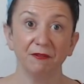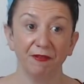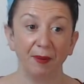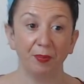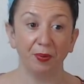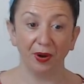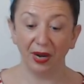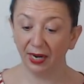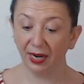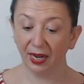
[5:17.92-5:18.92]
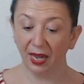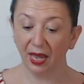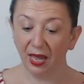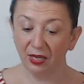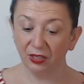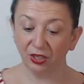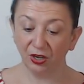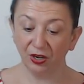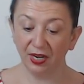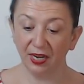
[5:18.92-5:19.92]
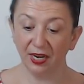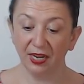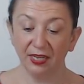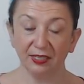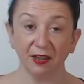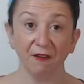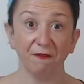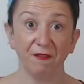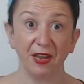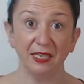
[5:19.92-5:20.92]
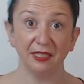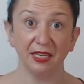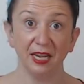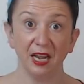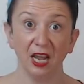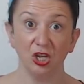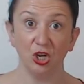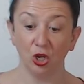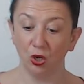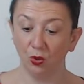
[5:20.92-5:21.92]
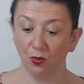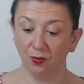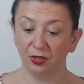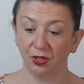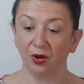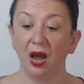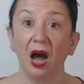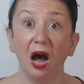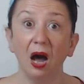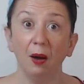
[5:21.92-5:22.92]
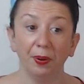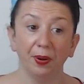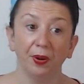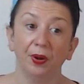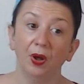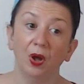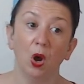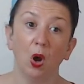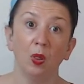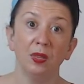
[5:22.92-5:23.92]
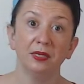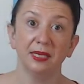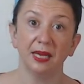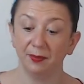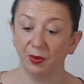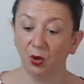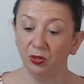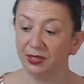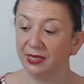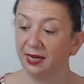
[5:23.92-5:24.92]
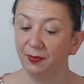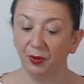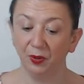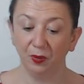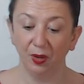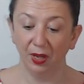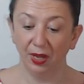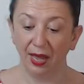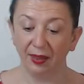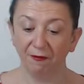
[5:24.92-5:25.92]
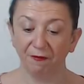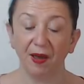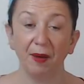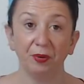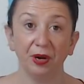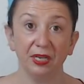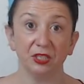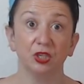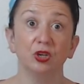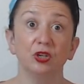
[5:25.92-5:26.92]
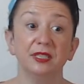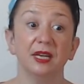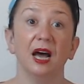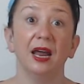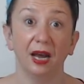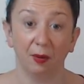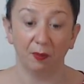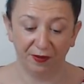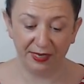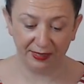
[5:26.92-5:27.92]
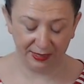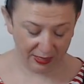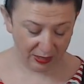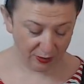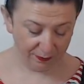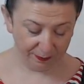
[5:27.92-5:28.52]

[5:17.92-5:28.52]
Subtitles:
fabric so it is facing you. So up on the table, on your table, and the fabric is good side up facing you.